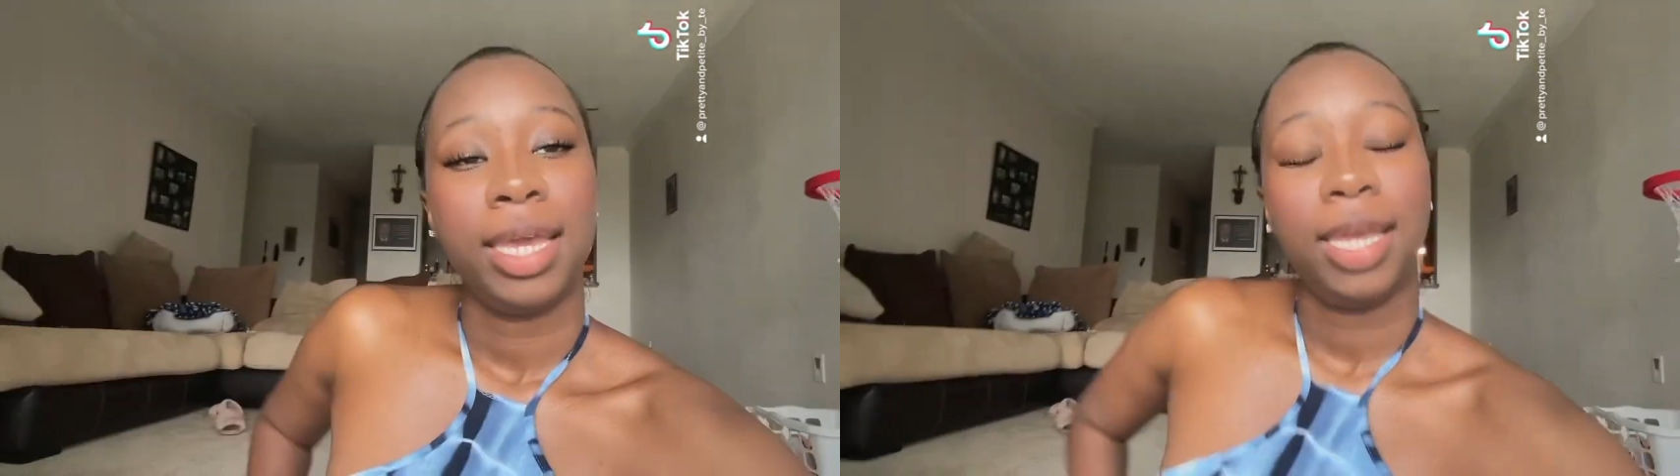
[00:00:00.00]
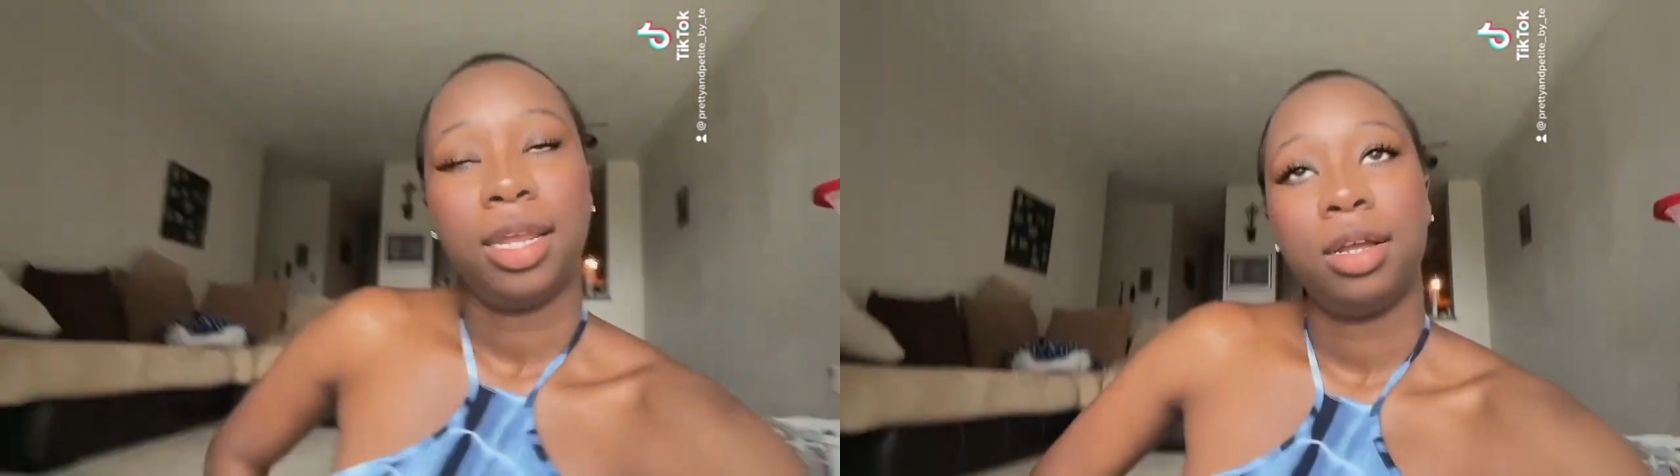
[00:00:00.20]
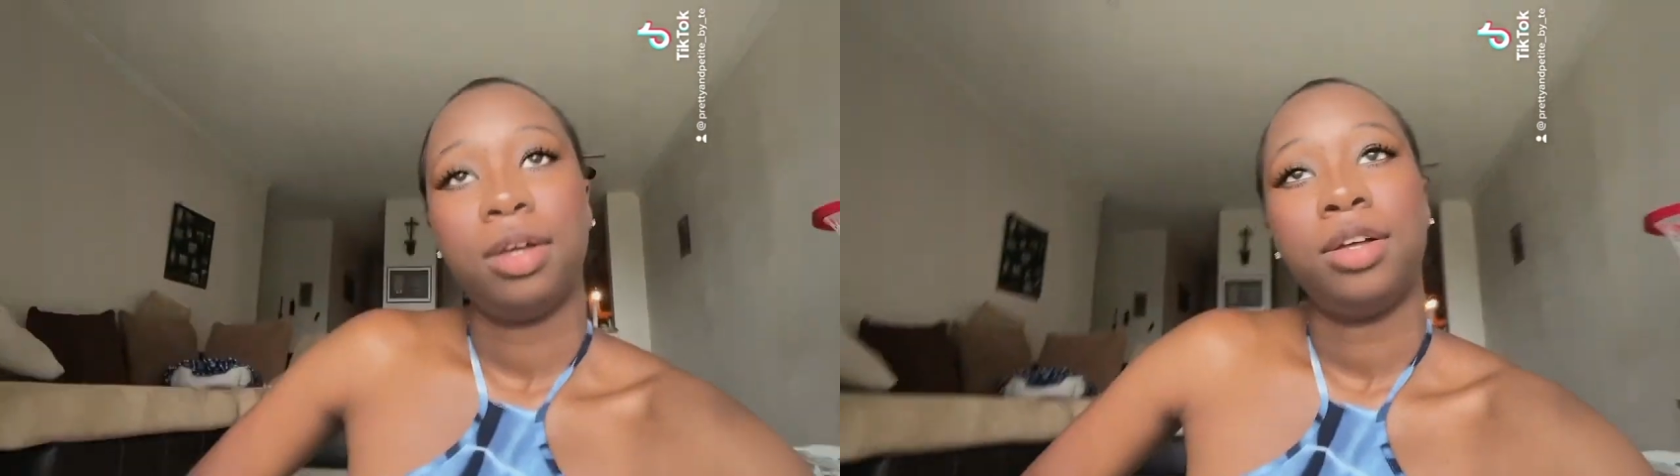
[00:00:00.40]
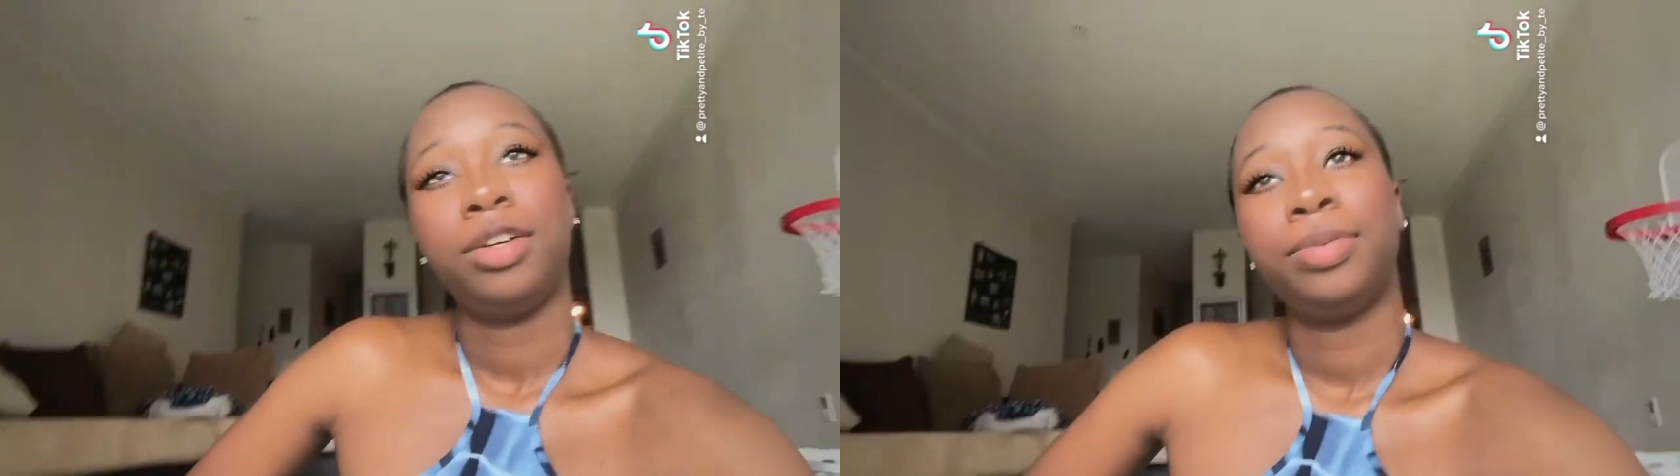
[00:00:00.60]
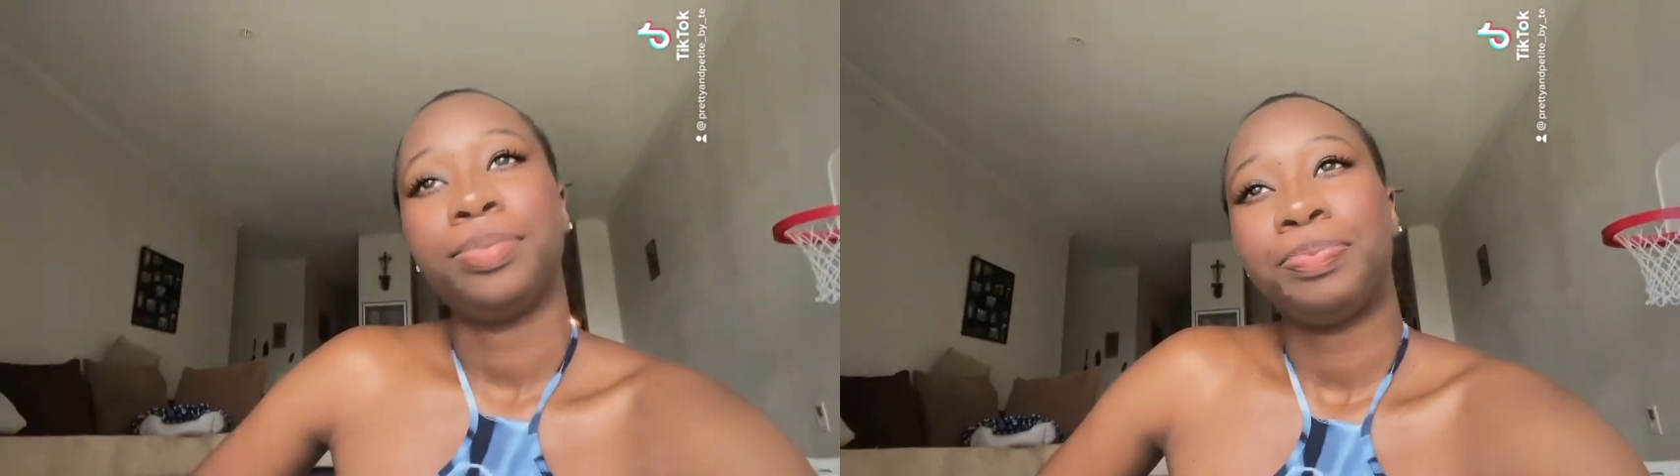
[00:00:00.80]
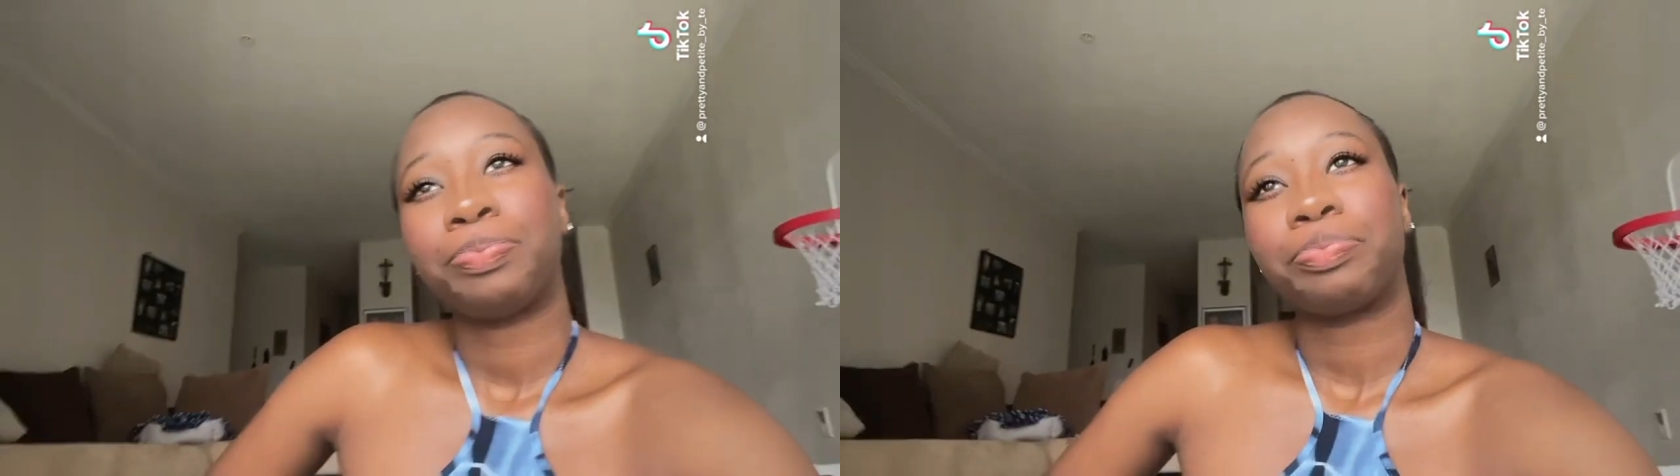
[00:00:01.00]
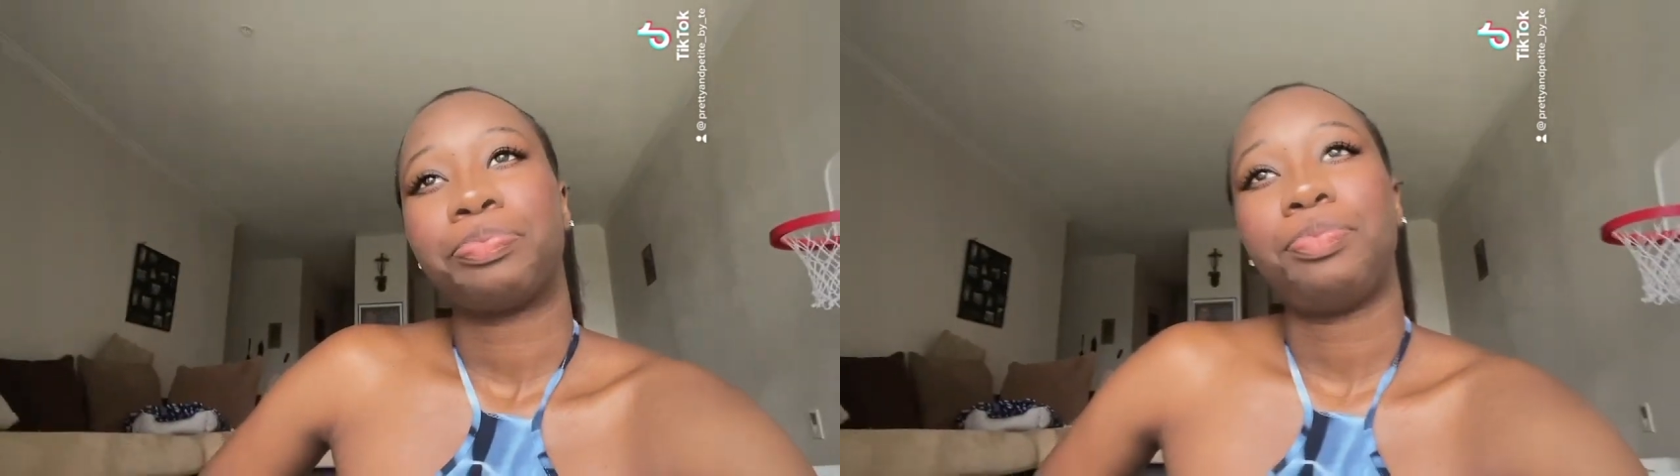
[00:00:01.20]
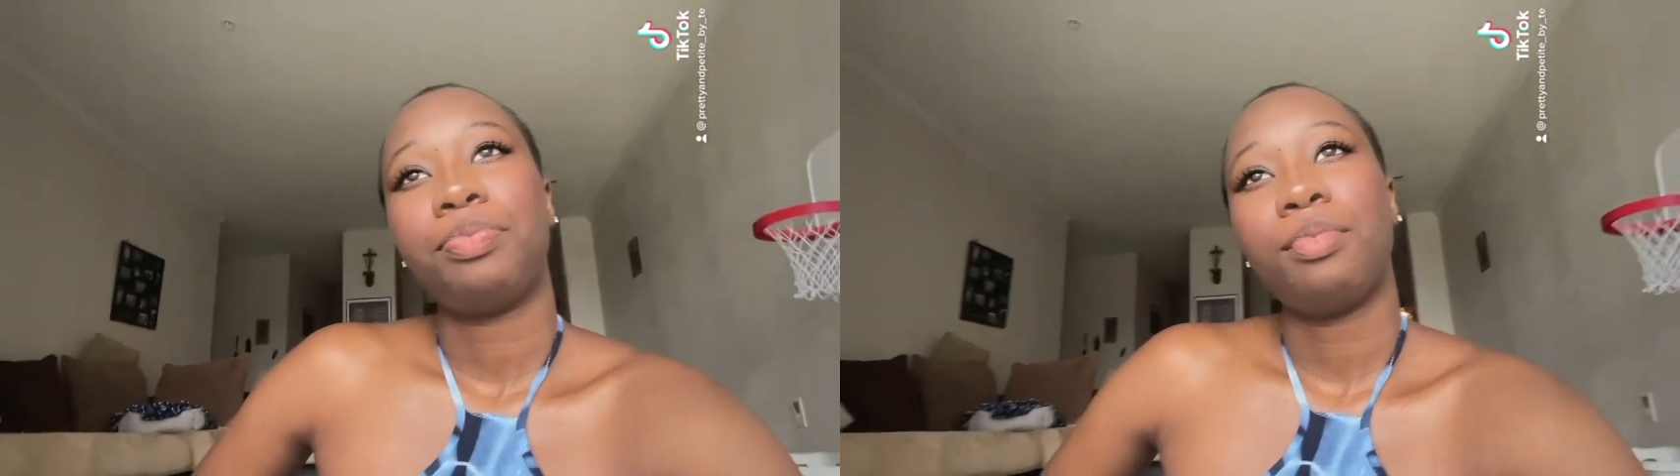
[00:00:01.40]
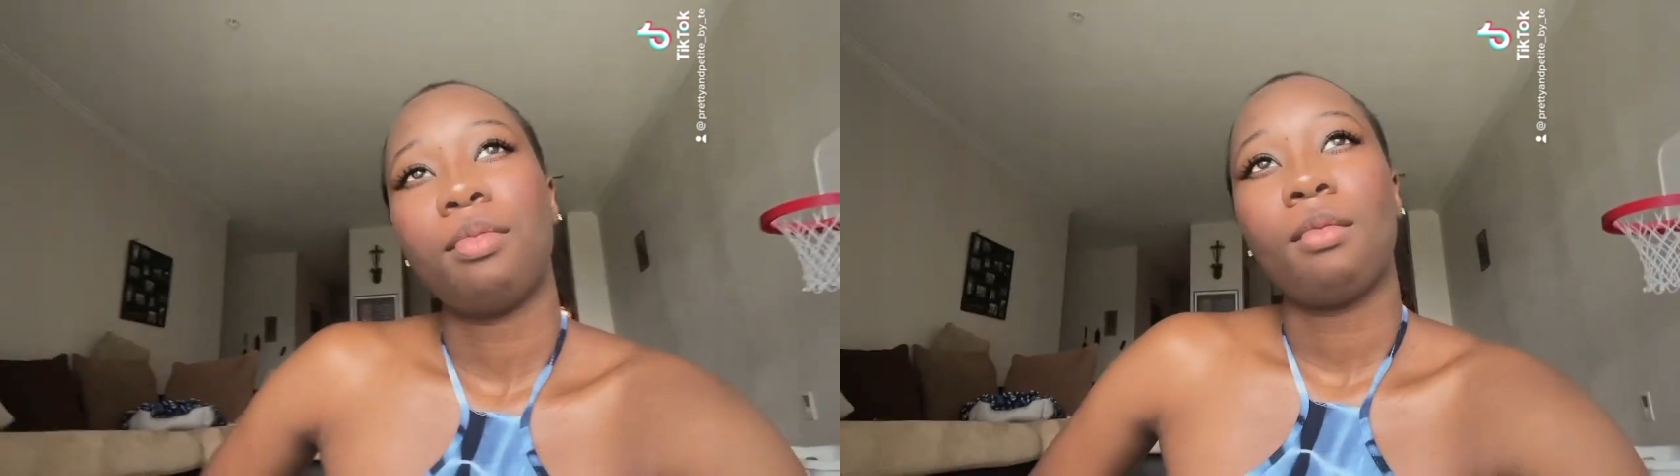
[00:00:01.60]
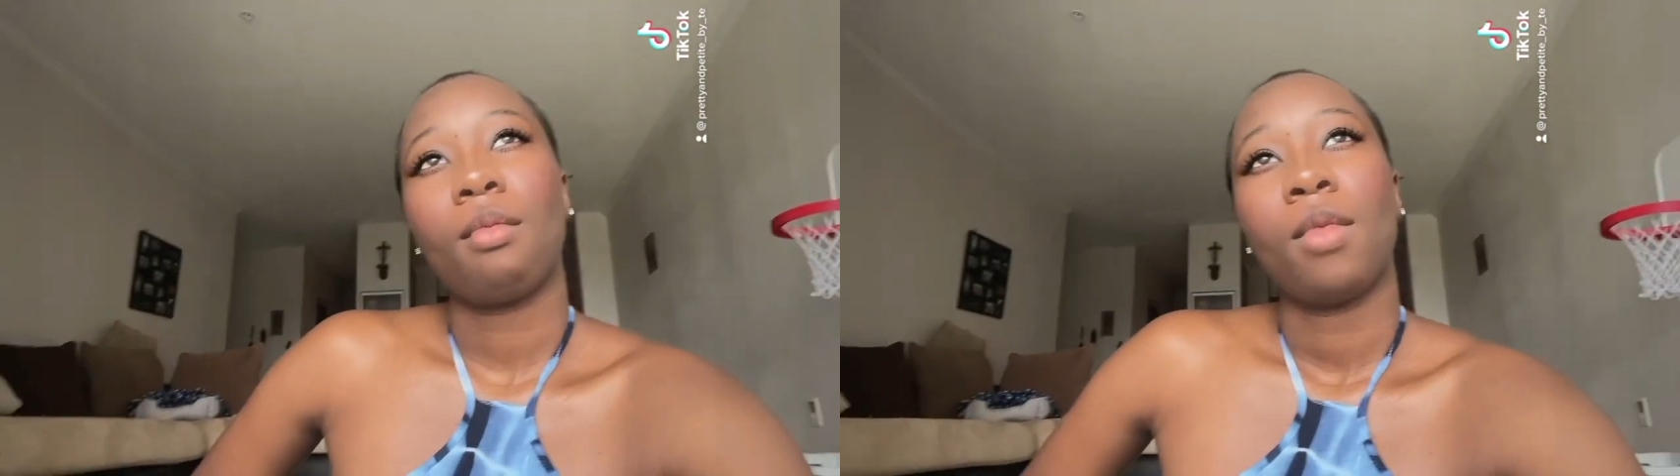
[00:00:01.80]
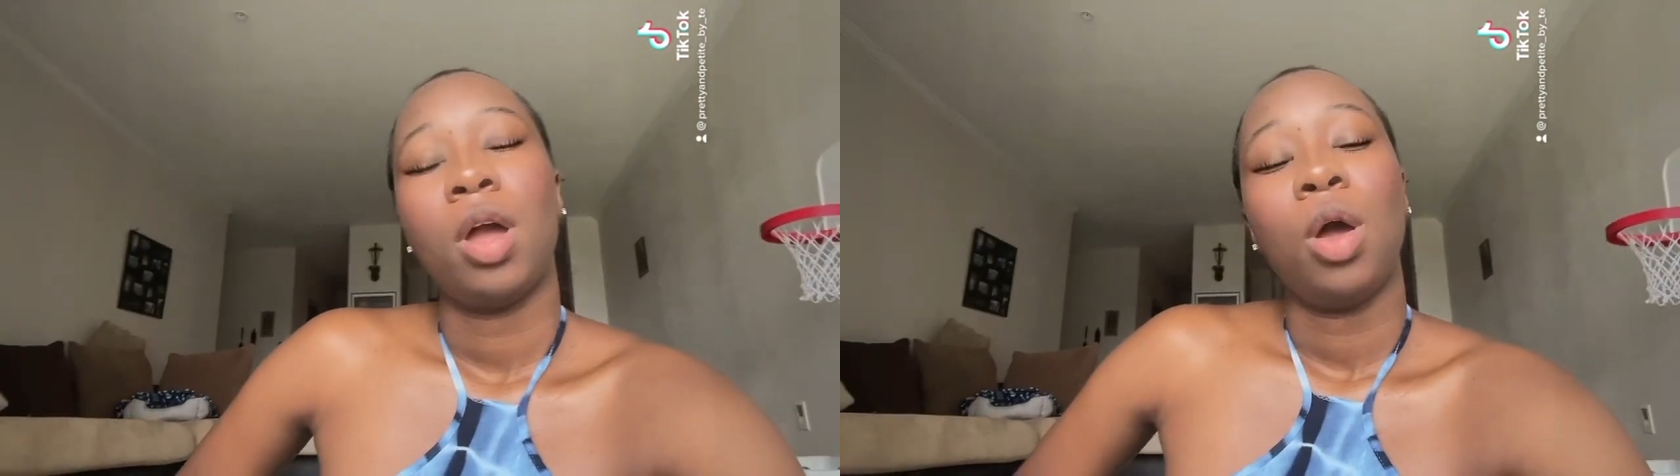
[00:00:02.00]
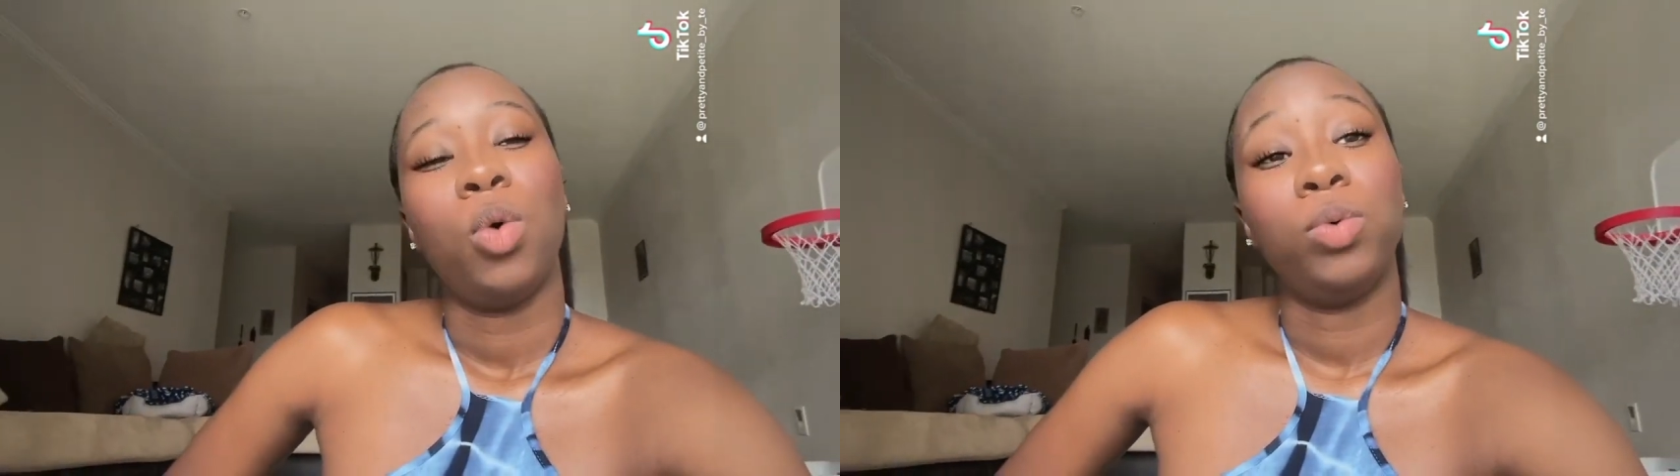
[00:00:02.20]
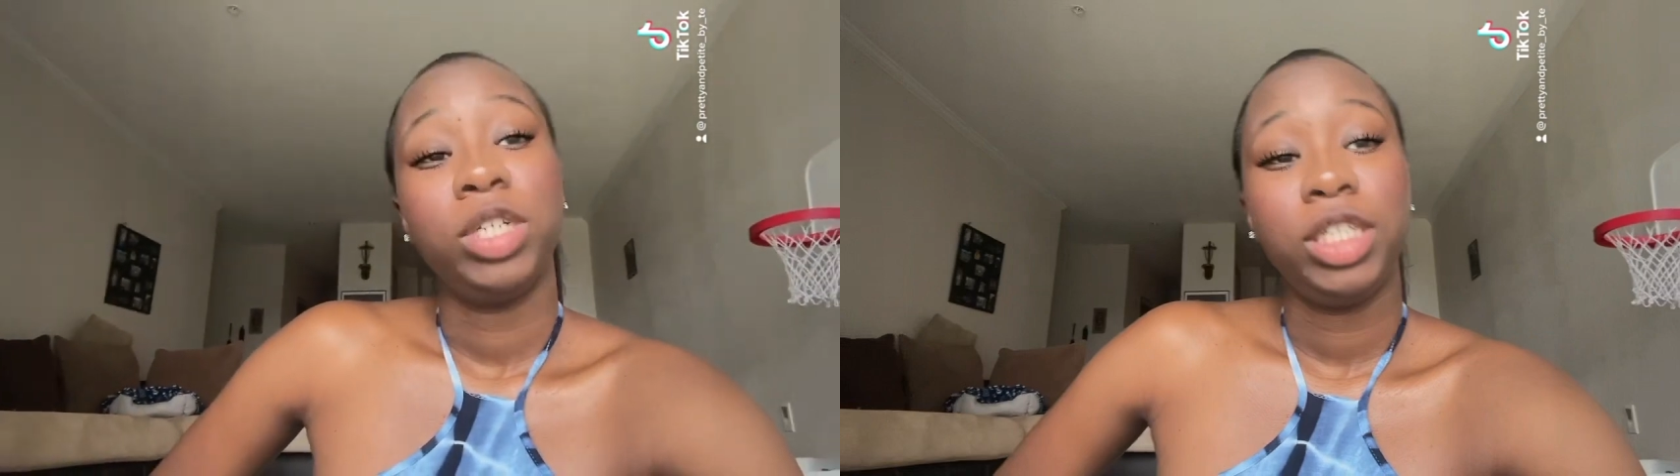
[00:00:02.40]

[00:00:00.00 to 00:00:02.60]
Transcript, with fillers: And um, what